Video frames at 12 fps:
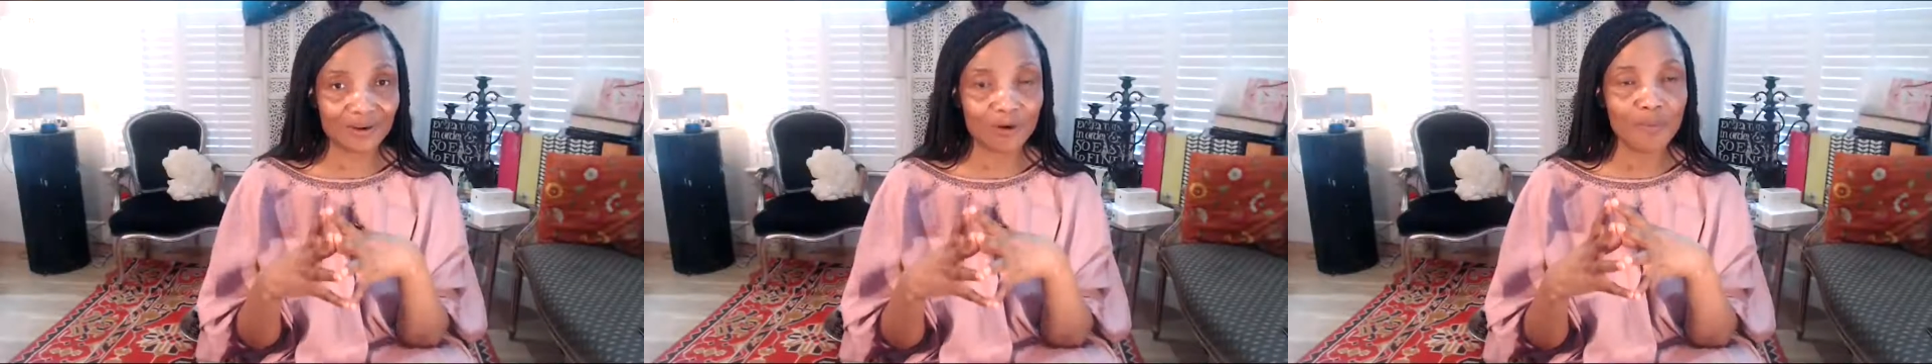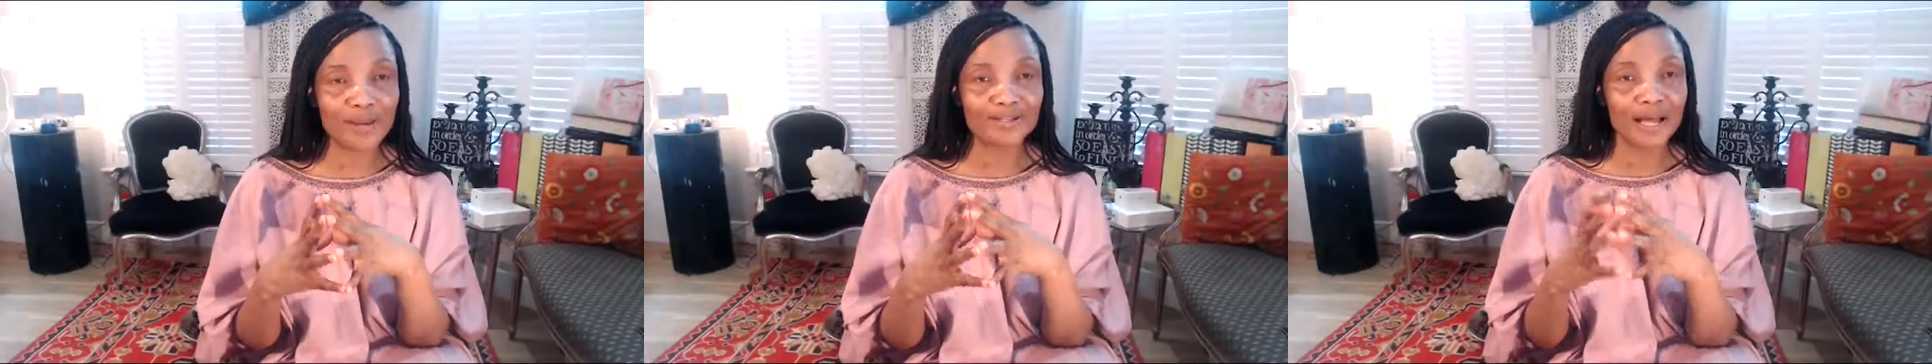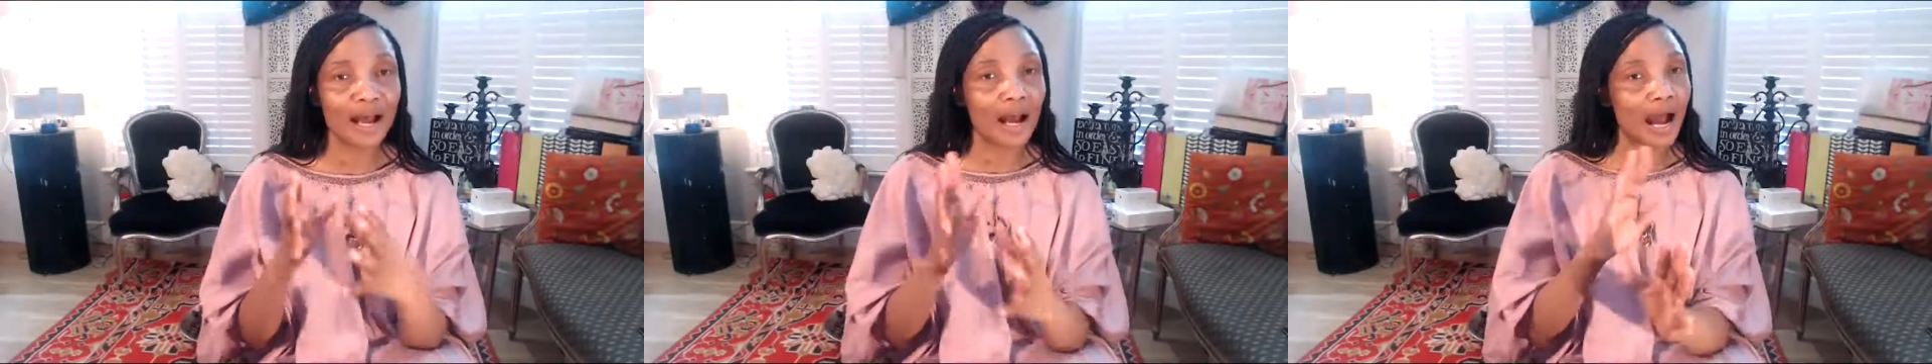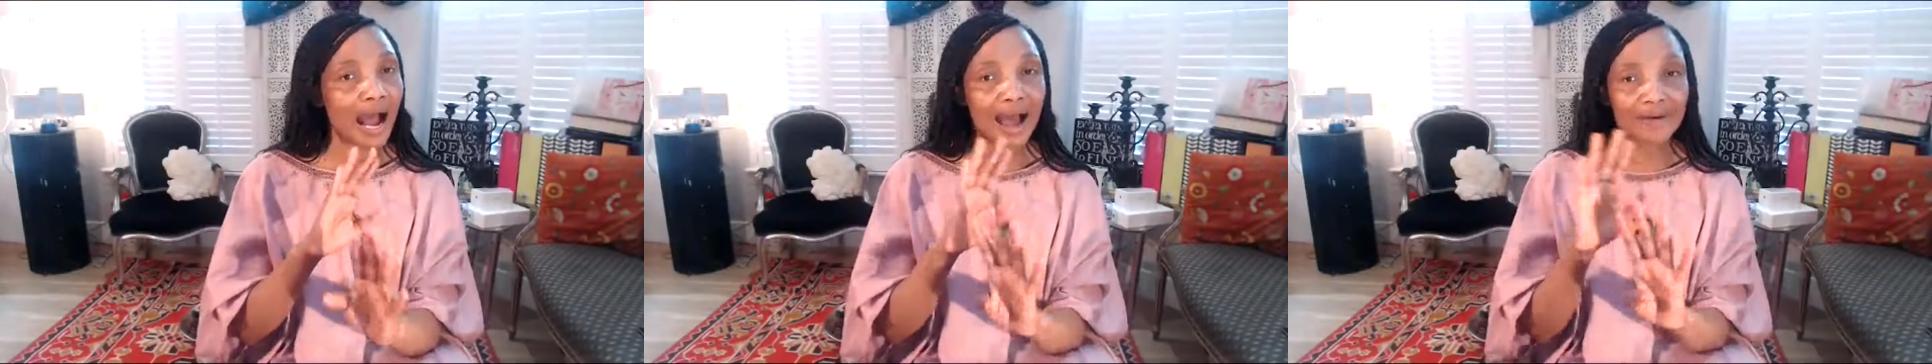who makes,
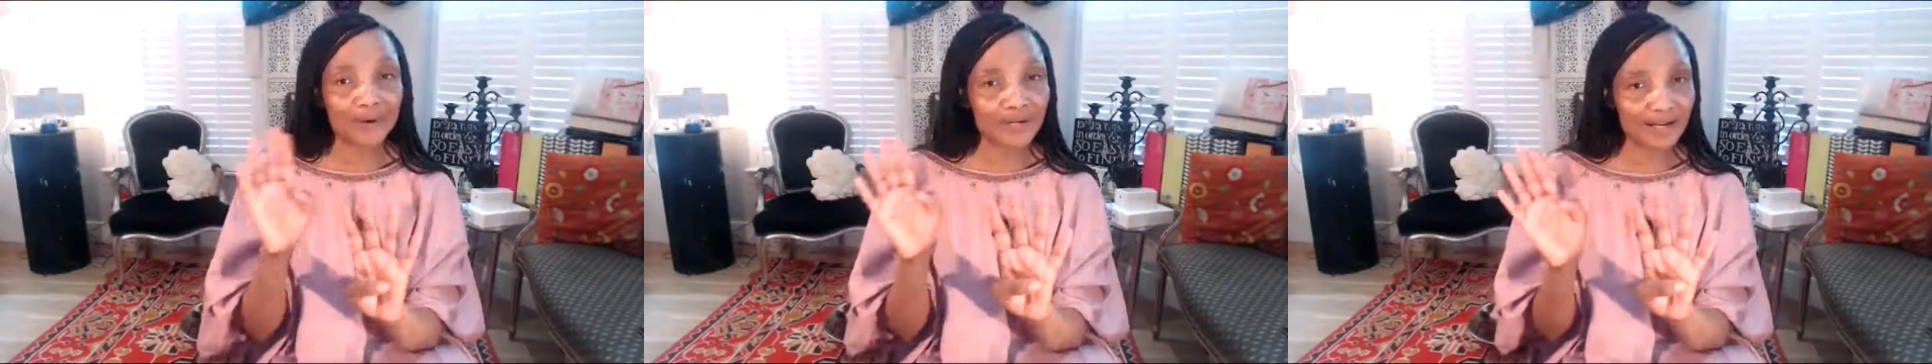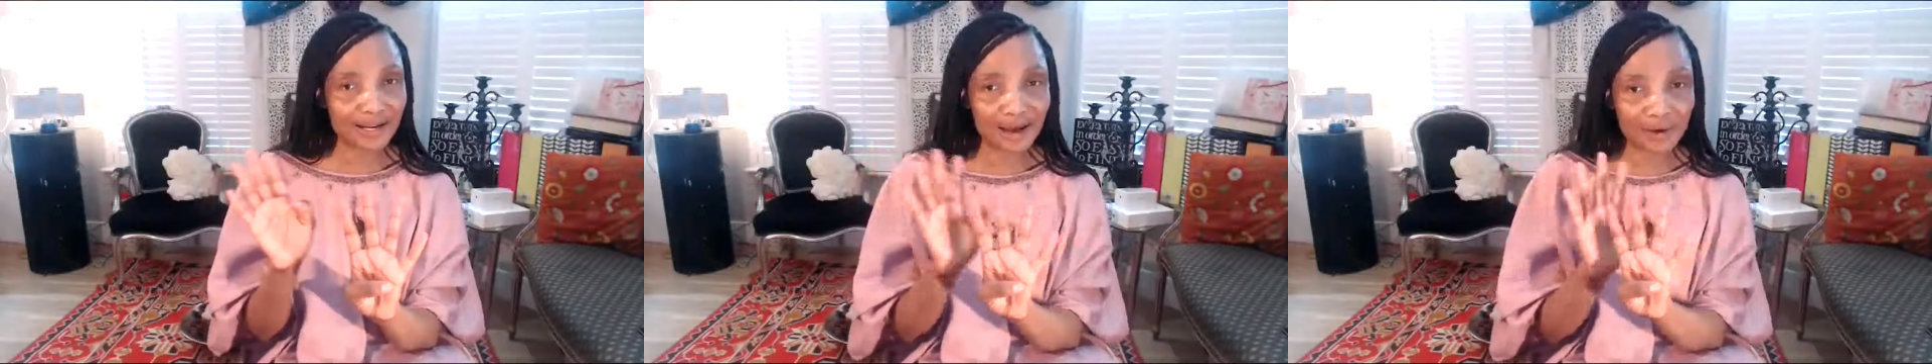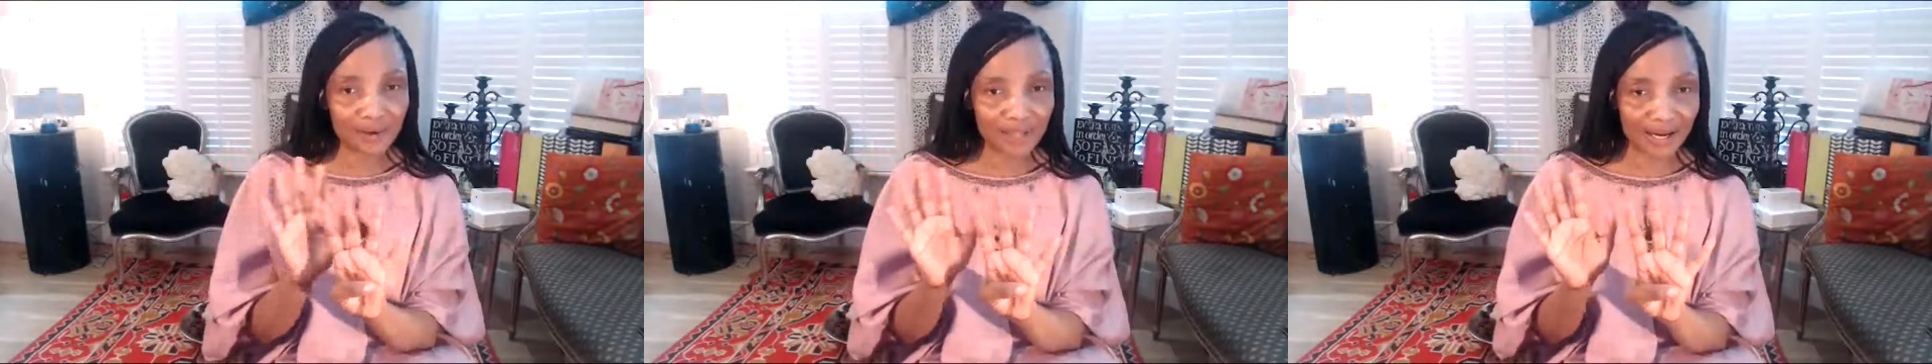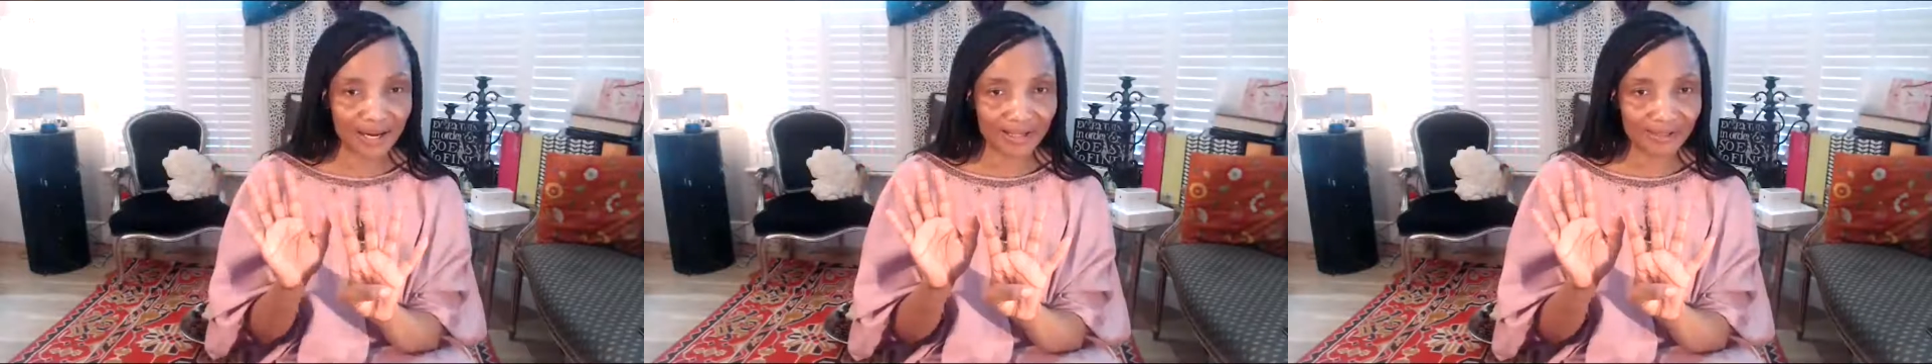I don't allow
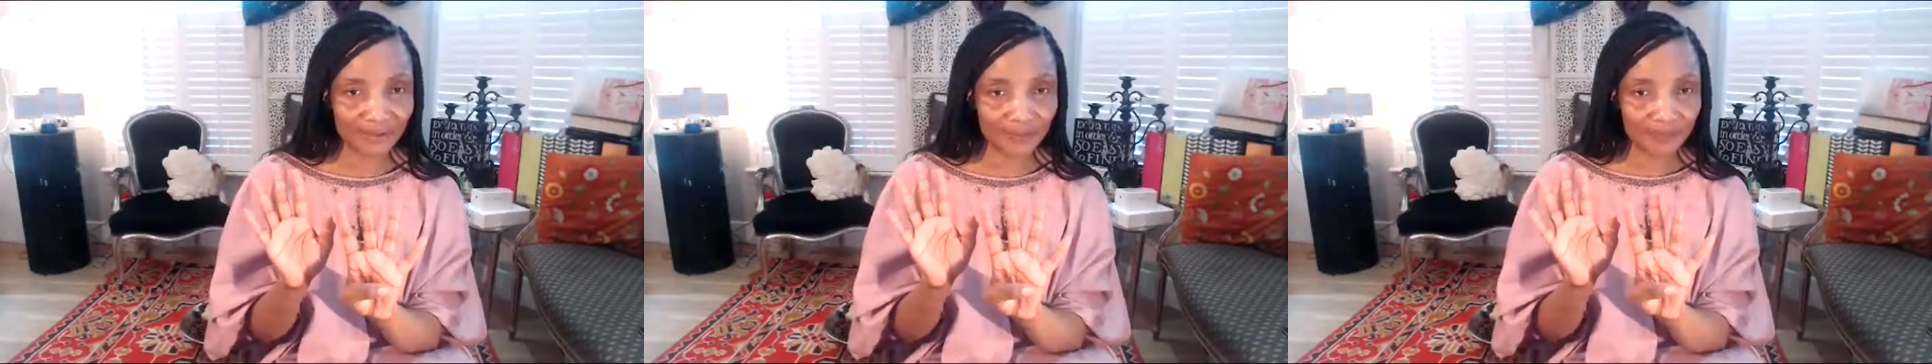that.